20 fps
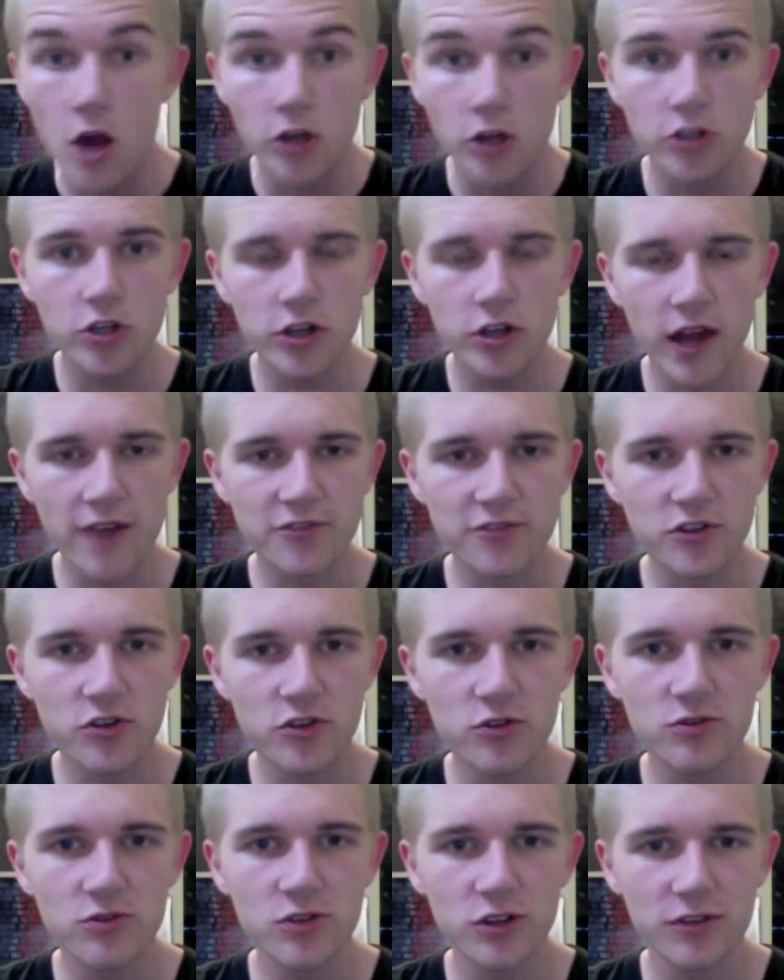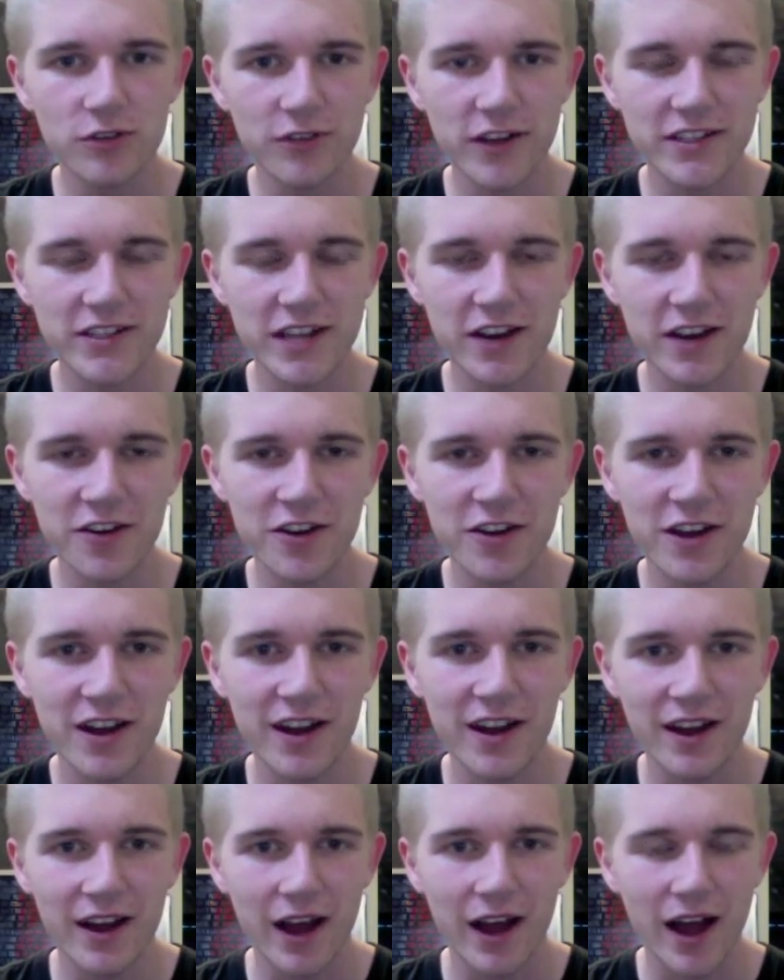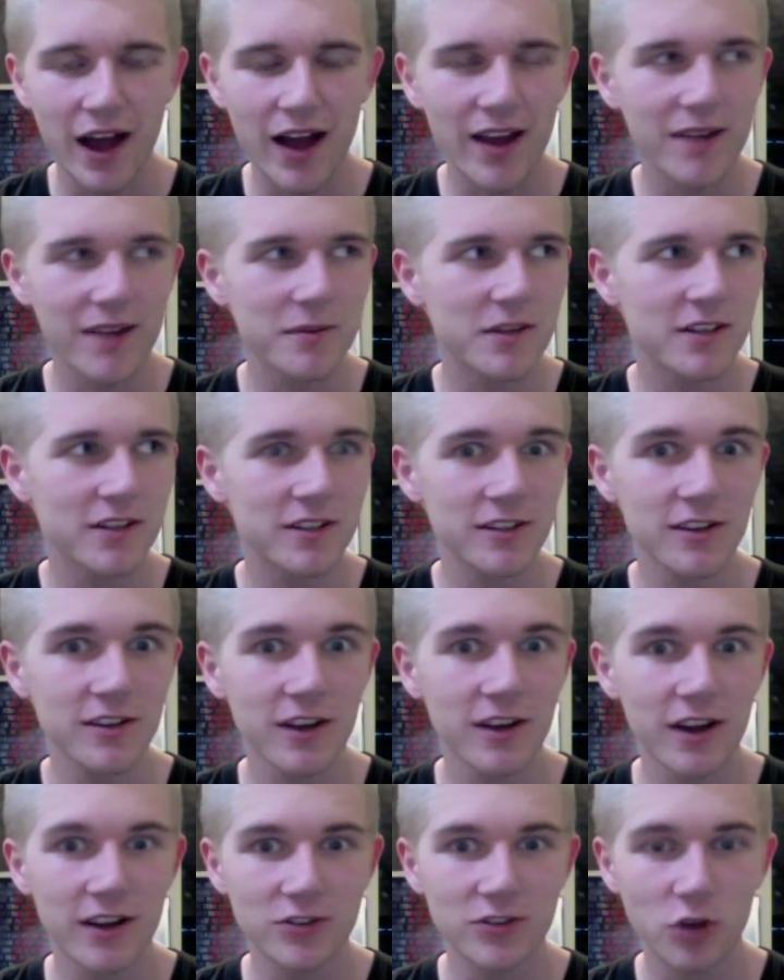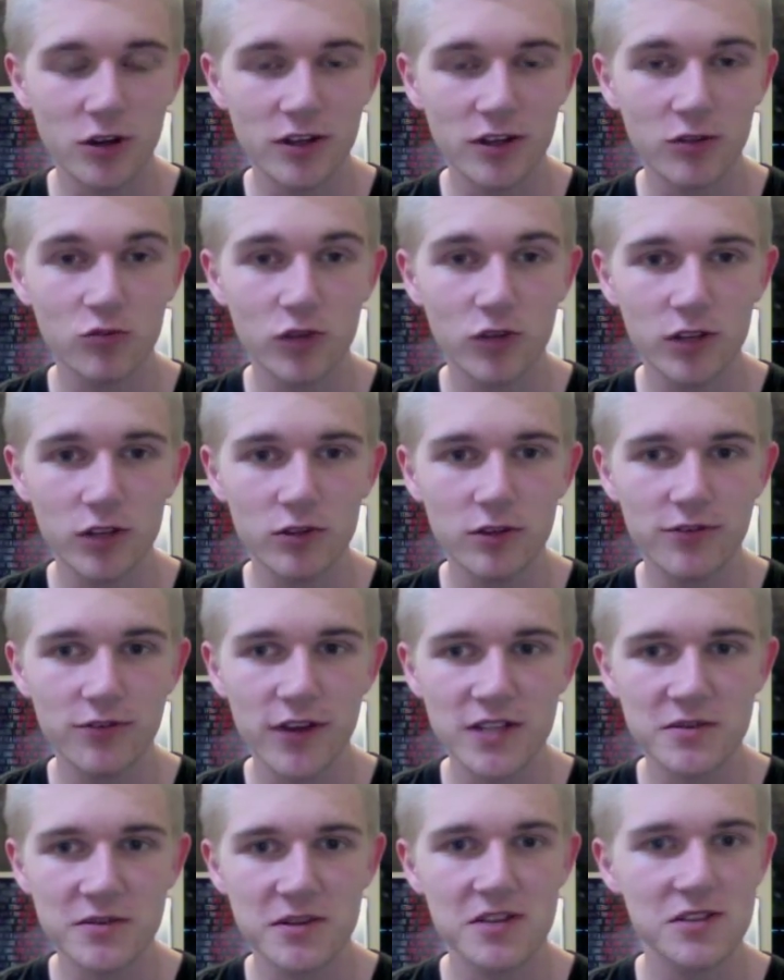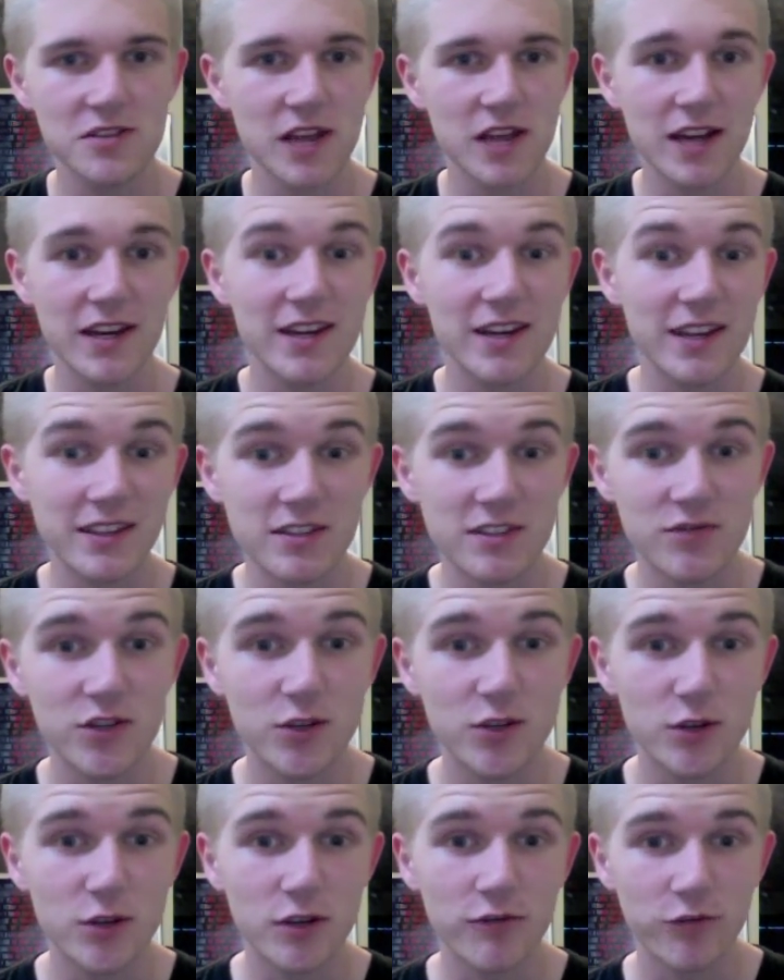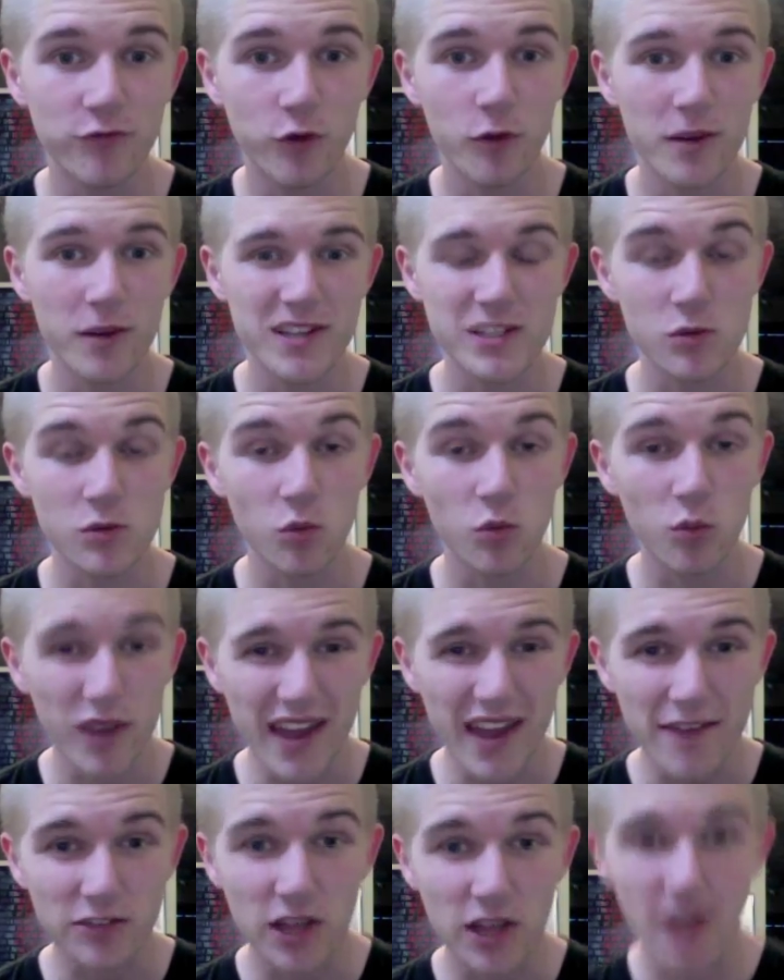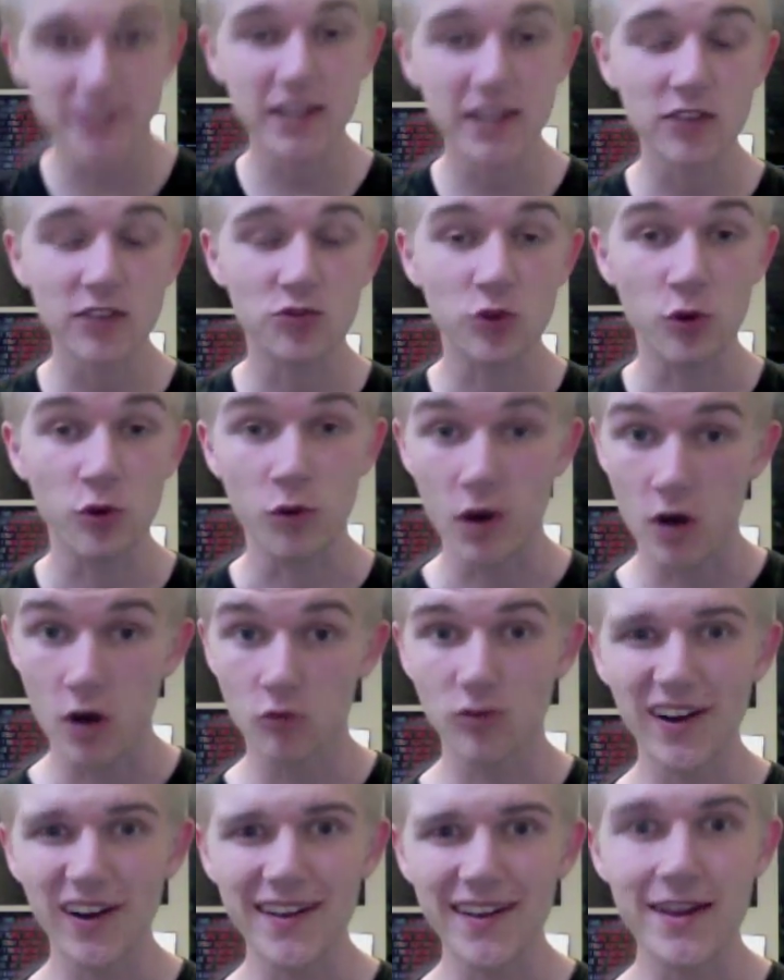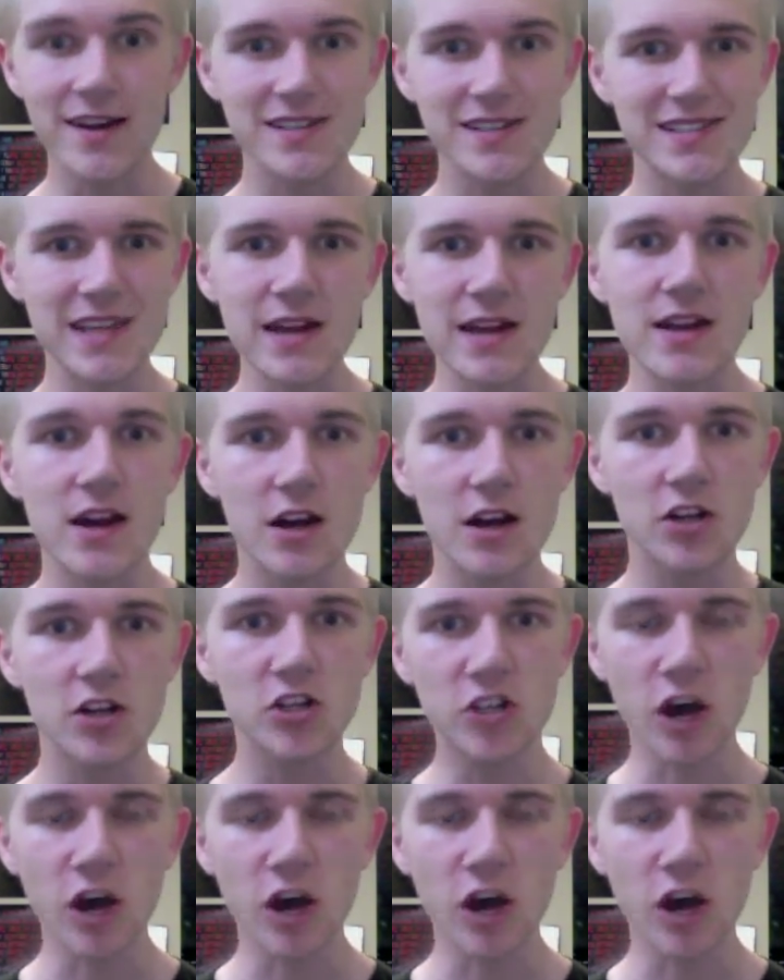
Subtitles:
Good afternoon, Nerdfighteria! I am here talking really fast because I need to get this video done in 4 minutes and we have a lot to get through. Ready, set, go!